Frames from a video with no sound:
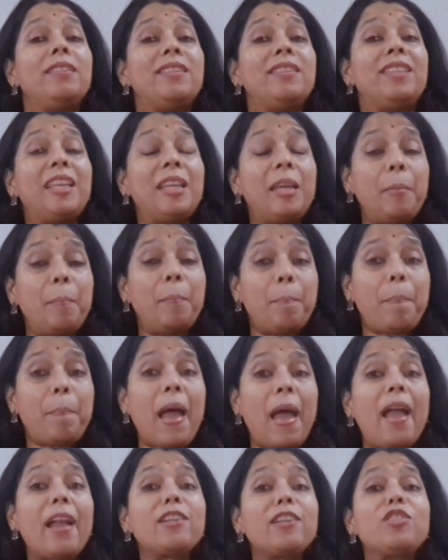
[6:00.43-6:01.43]
the
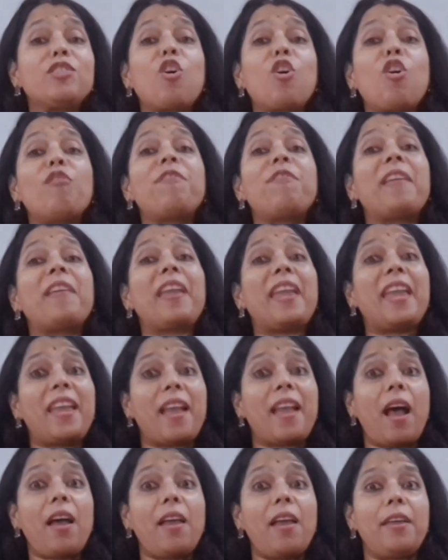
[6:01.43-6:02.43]
impact of
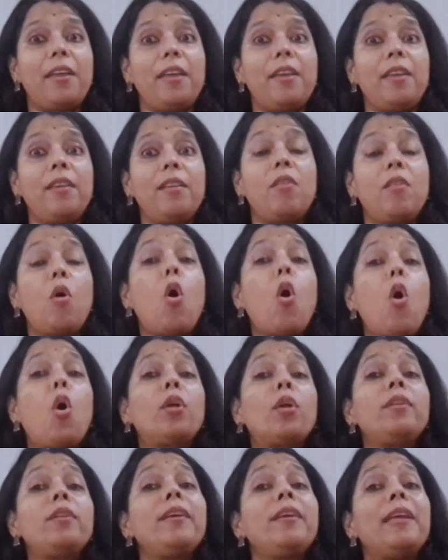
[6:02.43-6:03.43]
AI
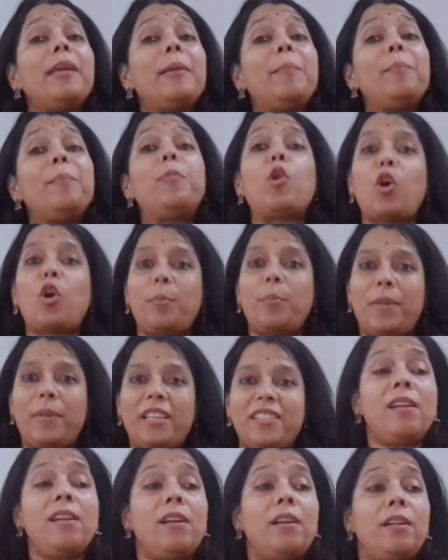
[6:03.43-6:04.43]
on
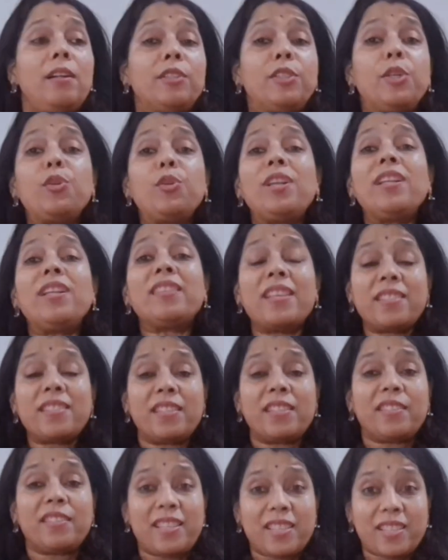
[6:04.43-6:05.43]
employment. During this
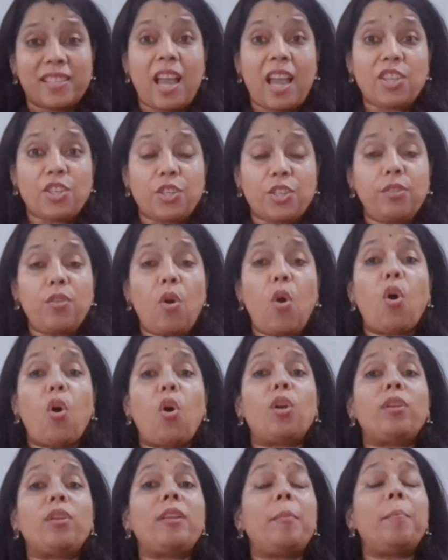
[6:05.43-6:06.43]
discussion
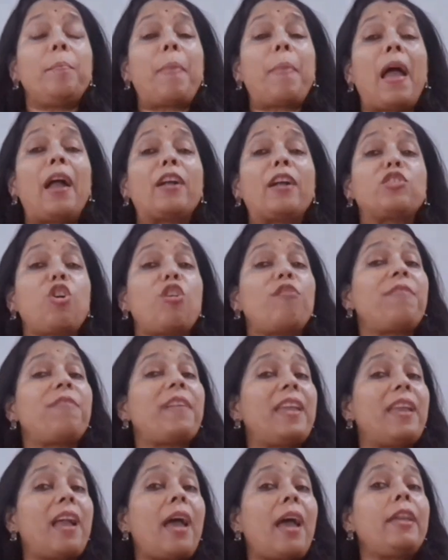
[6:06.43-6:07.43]
on impact of
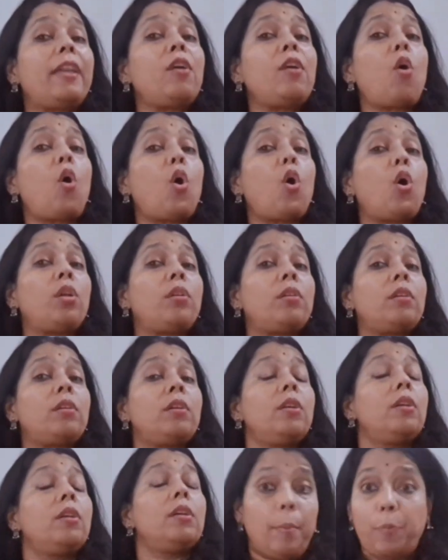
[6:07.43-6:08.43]
AI
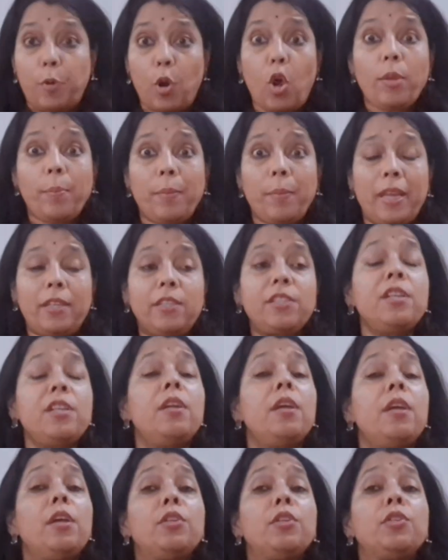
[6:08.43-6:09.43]
on employment,
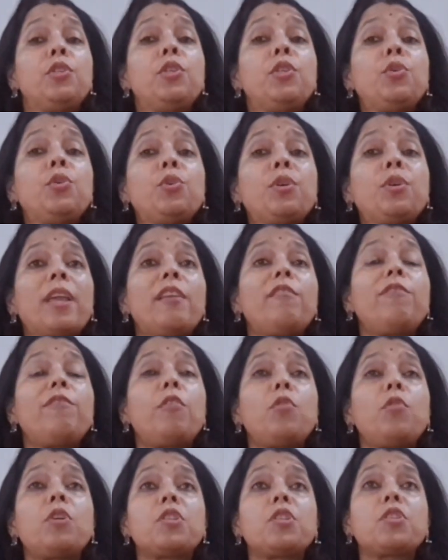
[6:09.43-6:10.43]
you can
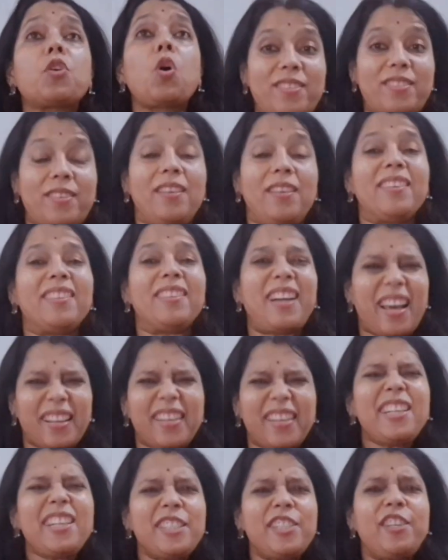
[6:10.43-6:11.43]
focus on
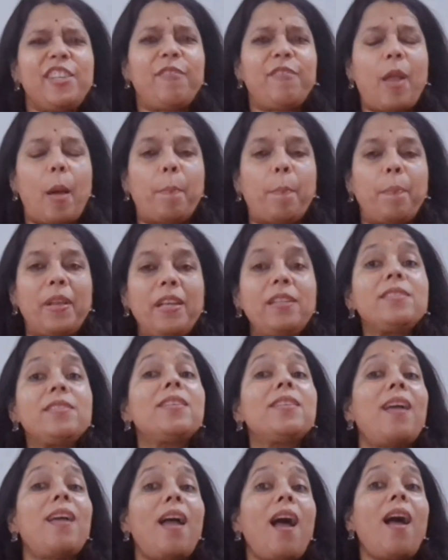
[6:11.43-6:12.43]
current
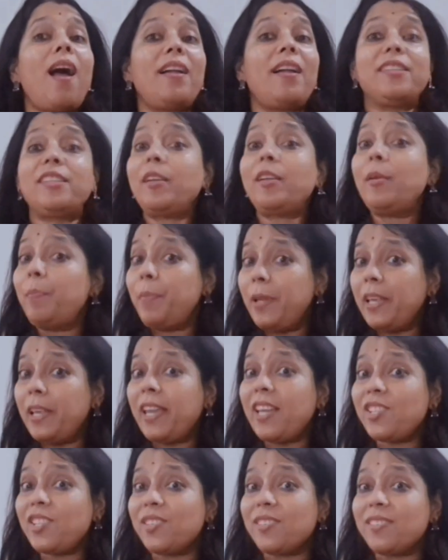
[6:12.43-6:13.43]
developments and
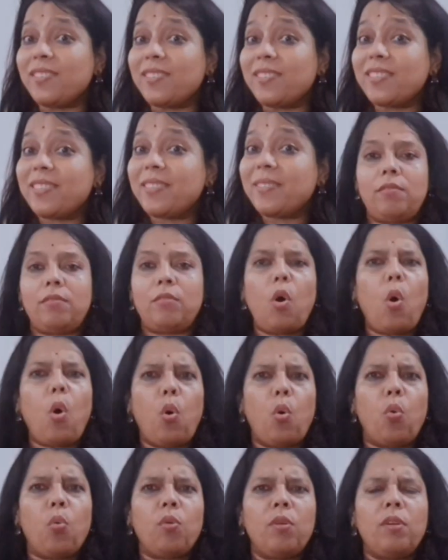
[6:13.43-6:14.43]
implications.
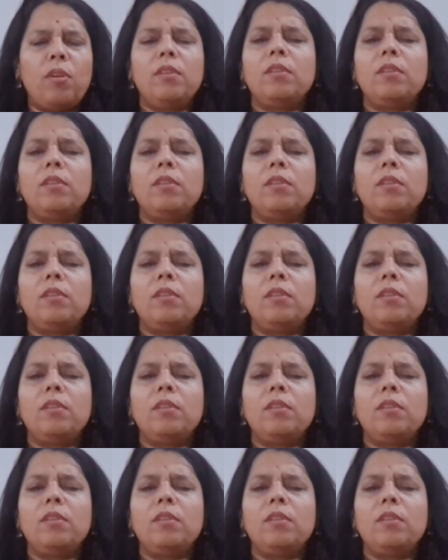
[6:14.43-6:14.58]
O,